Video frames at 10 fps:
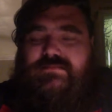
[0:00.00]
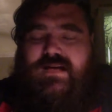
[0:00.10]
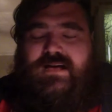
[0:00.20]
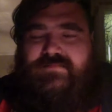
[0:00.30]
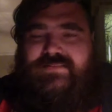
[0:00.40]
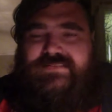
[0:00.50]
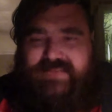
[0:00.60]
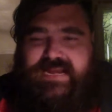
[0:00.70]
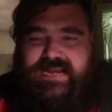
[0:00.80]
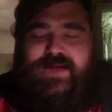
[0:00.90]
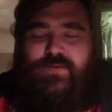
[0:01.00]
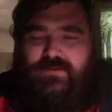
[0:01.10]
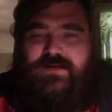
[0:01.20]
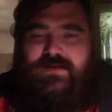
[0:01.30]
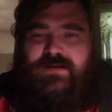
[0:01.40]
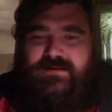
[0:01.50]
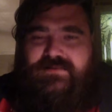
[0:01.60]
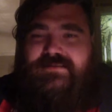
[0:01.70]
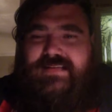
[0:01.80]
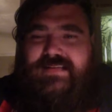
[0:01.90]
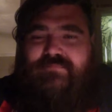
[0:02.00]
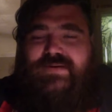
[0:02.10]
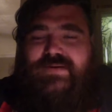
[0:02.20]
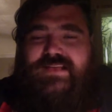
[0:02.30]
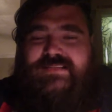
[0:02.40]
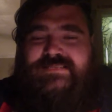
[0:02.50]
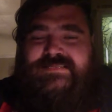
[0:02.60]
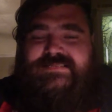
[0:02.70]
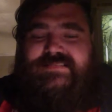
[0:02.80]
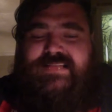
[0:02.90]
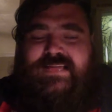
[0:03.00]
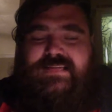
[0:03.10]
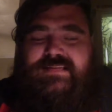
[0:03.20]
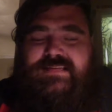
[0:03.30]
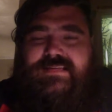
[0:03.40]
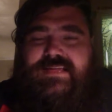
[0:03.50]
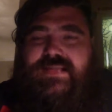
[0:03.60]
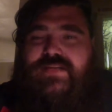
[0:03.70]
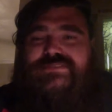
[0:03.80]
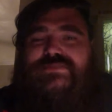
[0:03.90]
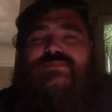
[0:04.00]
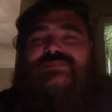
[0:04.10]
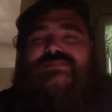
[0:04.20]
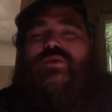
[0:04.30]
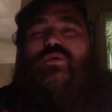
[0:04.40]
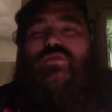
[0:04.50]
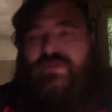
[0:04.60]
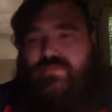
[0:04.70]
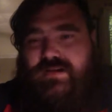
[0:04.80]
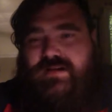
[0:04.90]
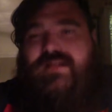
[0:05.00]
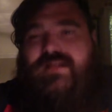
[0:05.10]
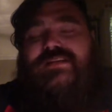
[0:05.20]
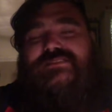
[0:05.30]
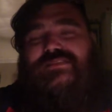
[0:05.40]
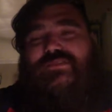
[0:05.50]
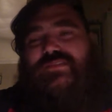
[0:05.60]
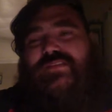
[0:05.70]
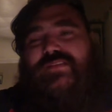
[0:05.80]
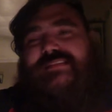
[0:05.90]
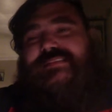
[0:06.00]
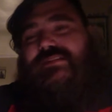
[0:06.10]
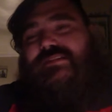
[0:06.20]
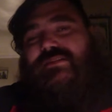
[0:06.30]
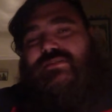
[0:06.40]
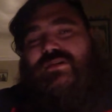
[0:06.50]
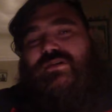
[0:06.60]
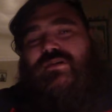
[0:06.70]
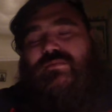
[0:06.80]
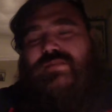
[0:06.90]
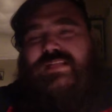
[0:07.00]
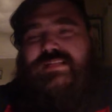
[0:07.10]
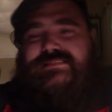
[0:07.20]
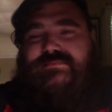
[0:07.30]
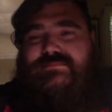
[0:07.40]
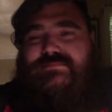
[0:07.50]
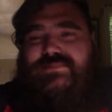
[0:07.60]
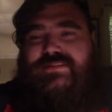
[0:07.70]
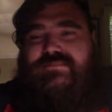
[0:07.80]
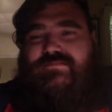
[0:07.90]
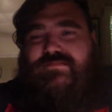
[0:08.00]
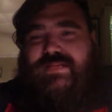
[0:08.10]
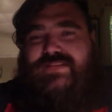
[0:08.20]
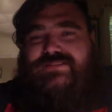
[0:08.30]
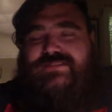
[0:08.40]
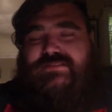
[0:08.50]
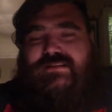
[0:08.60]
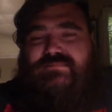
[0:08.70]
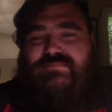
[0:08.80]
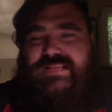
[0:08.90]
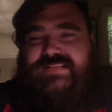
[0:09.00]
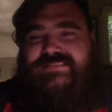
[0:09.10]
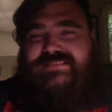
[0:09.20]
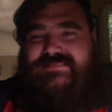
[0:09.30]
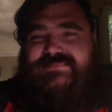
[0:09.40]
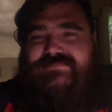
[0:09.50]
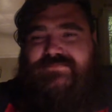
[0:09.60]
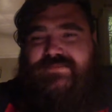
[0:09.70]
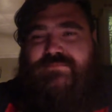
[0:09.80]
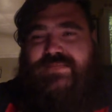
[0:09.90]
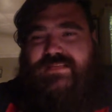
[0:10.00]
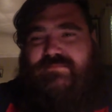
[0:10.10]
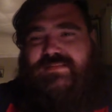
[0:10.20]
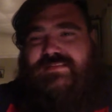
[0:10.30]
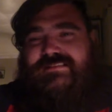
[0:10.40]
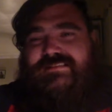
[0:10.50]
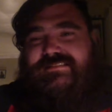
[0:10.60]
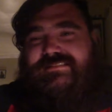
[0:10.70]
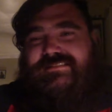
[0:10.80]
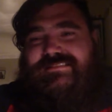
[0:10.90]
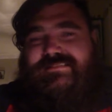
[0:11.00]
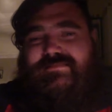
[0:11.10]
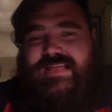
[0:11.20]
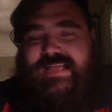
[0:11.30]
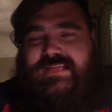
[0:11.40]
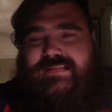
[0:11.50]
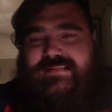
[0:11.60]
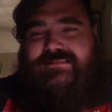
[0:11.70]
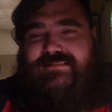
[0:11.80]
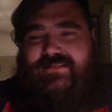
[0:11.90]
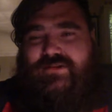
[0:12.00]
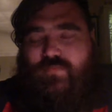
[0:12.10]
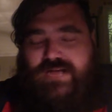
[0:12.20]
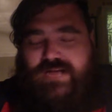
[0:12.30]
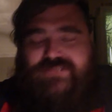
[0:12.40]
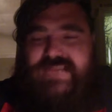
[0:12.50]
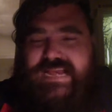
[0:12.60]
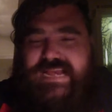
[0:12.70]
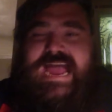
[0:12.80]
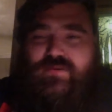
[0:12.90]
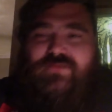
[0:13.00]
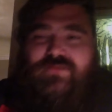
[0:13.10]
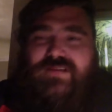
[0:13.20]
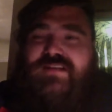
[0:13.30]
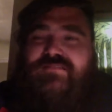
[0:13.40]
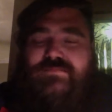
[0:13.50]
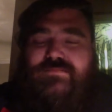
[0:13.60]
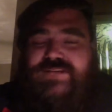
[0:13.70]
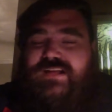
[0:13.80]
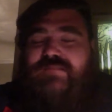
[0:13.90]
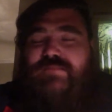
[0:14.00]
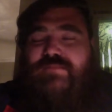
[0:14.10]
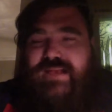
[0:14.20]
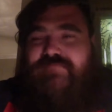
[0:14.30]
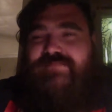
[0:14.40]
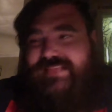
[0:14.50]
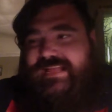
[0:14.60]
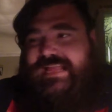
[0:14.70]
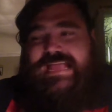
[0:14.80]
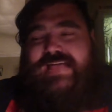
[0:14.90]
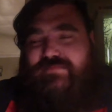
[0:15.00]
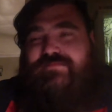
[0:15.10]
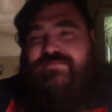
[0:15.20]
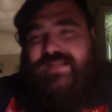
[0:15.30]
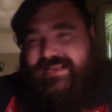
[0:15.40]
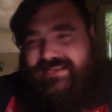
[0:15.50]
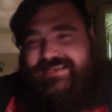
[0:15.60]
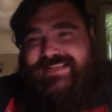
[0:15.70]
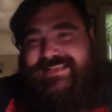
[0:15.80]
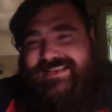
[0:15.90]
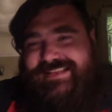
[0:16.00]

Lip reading: obviously an hour long, but it's like it goes through his whole career. So if you're like sitting here going, oh, I want to get some good information on pieces from him, like you're watching an hour long of him talking about everything he ever fucking did.